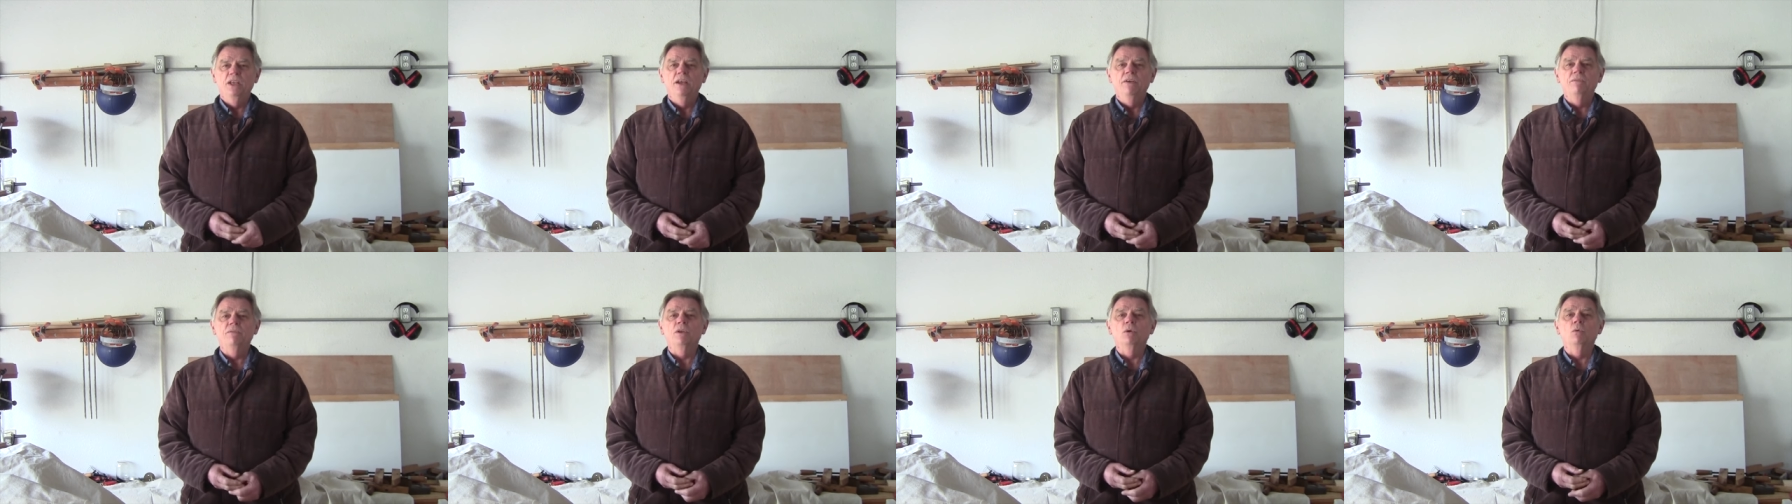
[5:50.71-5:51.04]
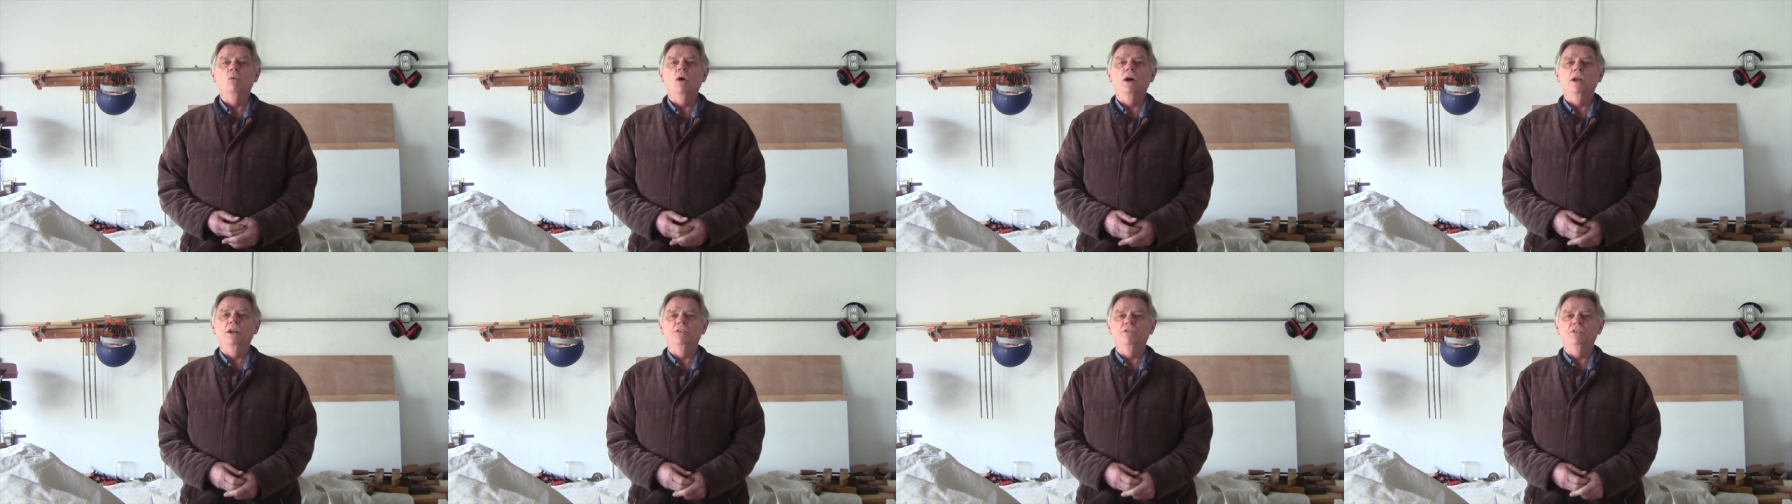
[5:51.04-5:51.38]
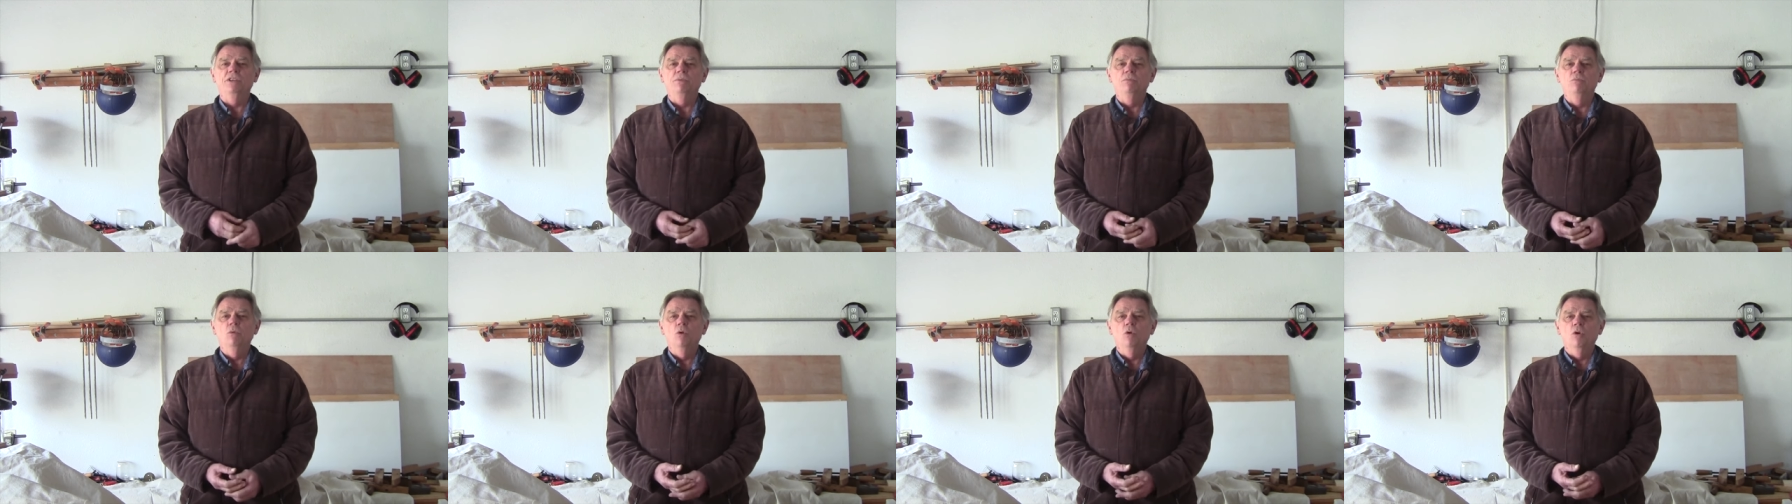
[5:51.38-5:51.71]
If you want to
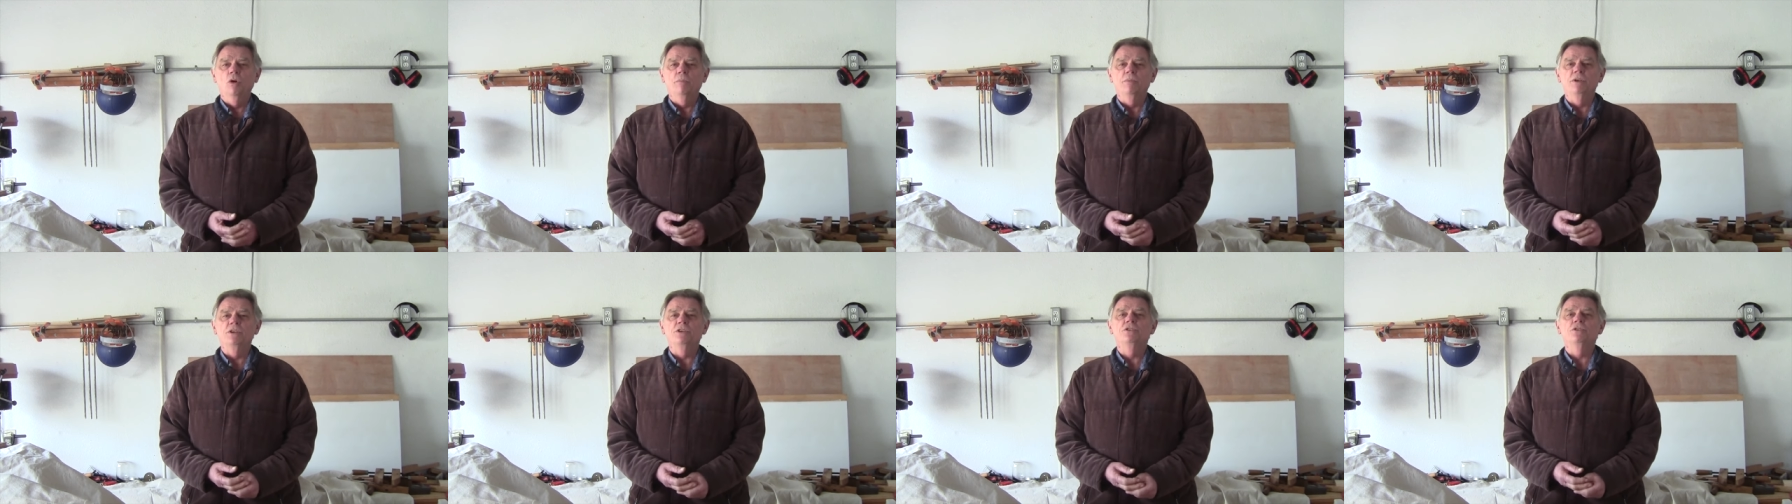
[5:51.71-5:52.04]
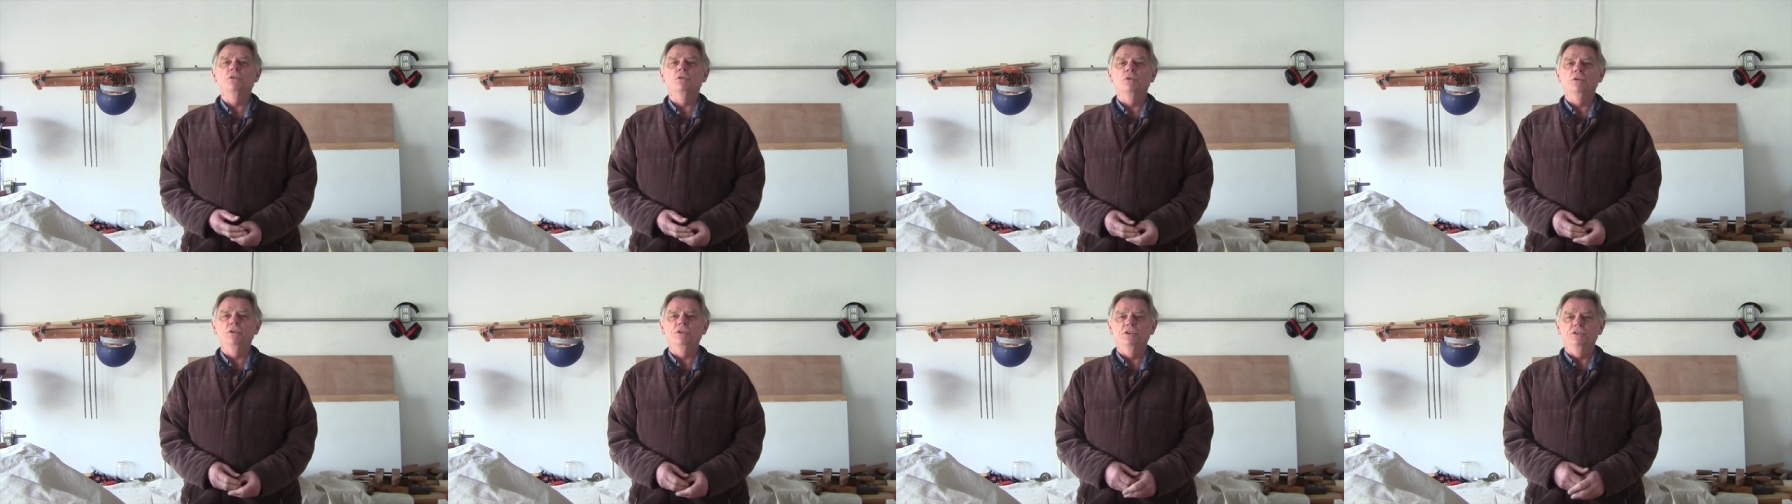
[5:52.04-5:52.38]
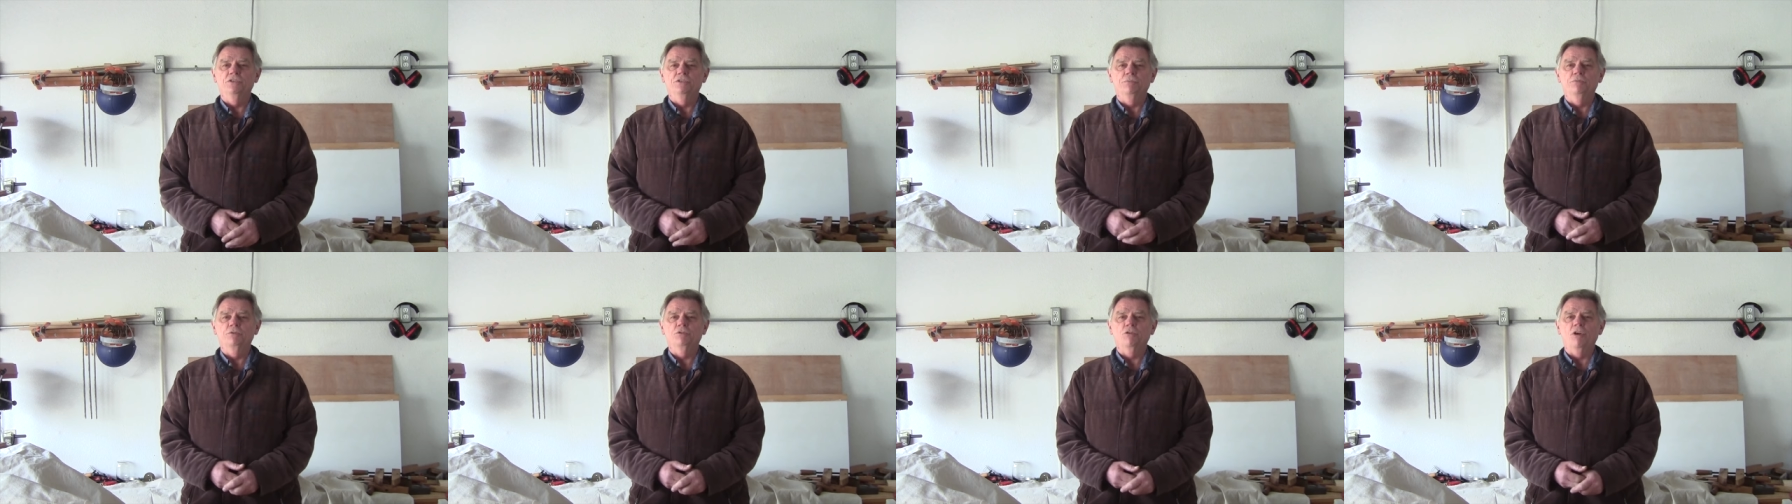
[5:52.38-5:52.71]
see more, be sure to
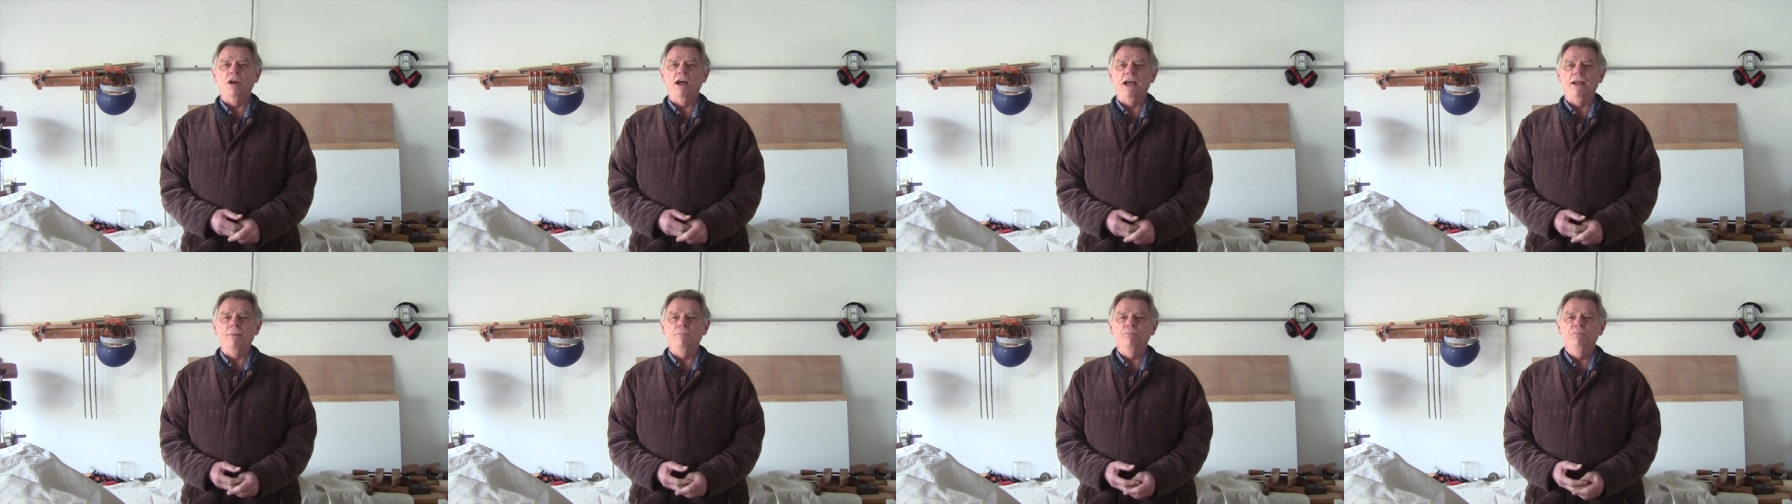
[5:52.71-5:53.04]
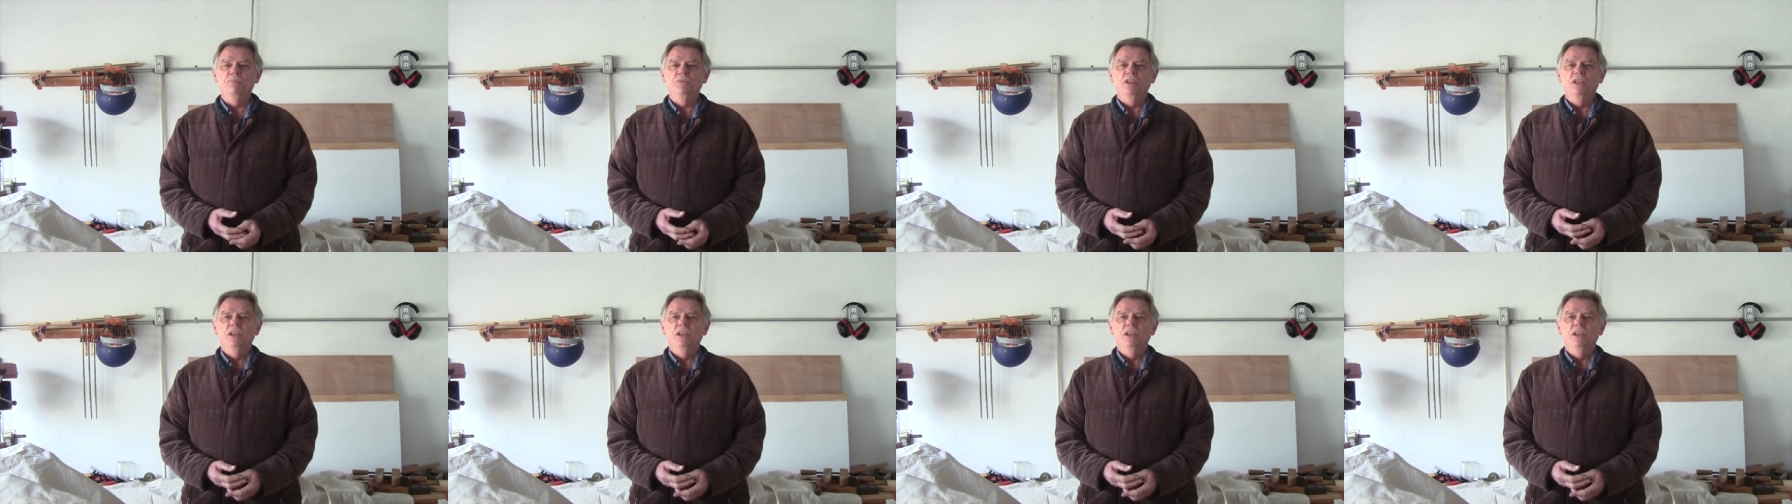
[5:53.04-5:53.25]
subscribe.